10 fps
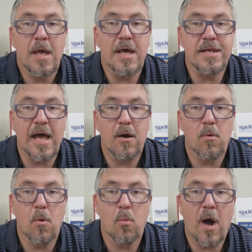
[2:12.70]
And
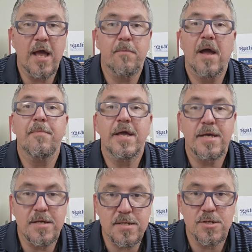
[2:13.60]
now, why am I
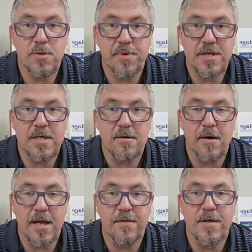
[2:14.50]
making such a big deal
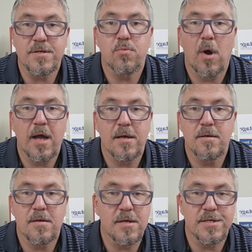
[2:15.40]
out of this?
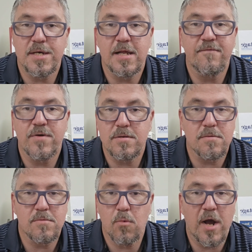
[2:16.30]
Why
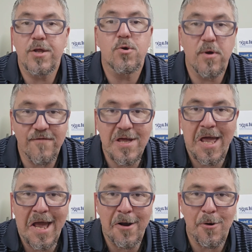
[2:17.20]
do you even
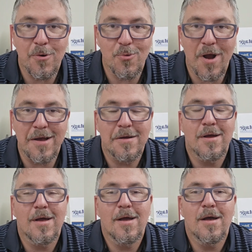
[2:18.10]
care, right?
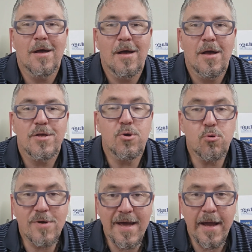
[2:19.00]

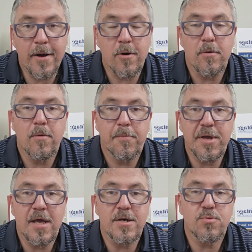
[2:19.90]
You care
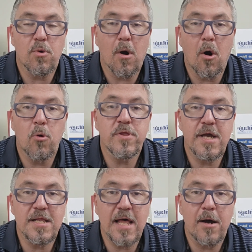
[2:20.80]
because we're
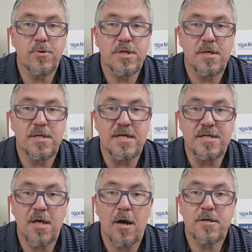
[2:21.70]
only allowed to
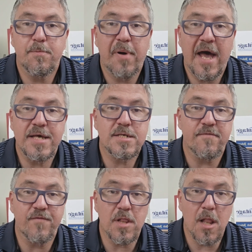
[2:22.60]
deduct
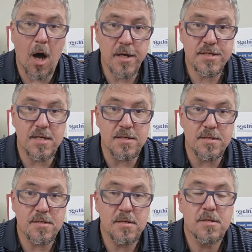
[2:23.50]
passive
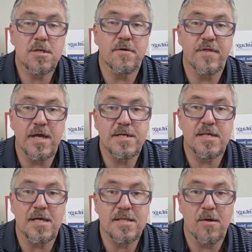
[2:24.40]
losses to the
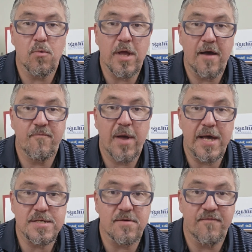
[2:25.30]
extent that we have
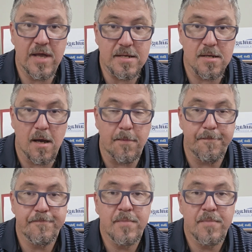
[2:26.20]
passive income.